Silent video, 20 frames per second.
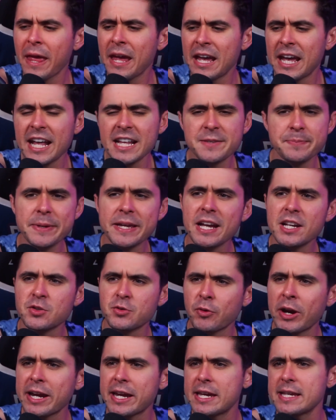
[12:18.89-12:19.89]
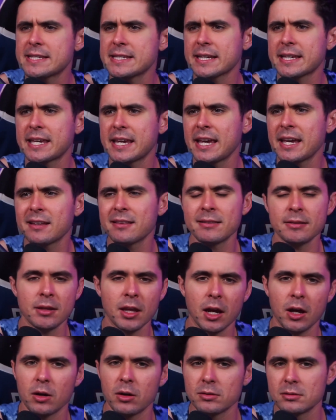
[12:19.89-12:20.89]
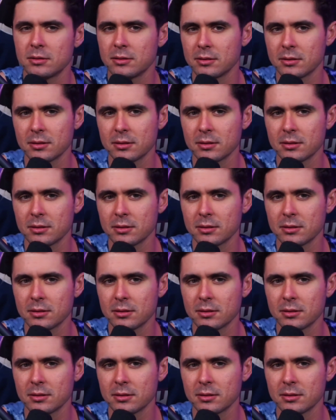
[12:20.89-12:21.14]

it's because Frankie's a kid. No.